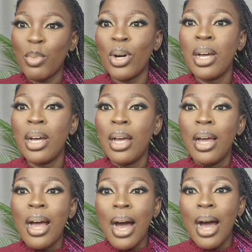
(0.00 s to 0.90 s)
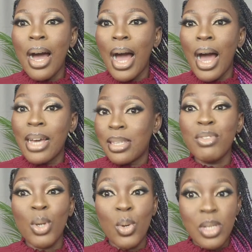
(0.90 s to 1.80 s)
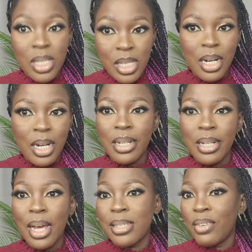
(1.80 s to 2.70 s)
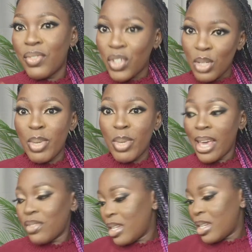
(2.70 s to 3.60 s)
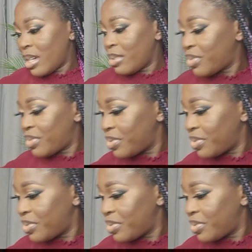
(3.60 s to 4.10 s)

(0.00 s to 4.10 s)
But I still have to consider that's if she behaves herself.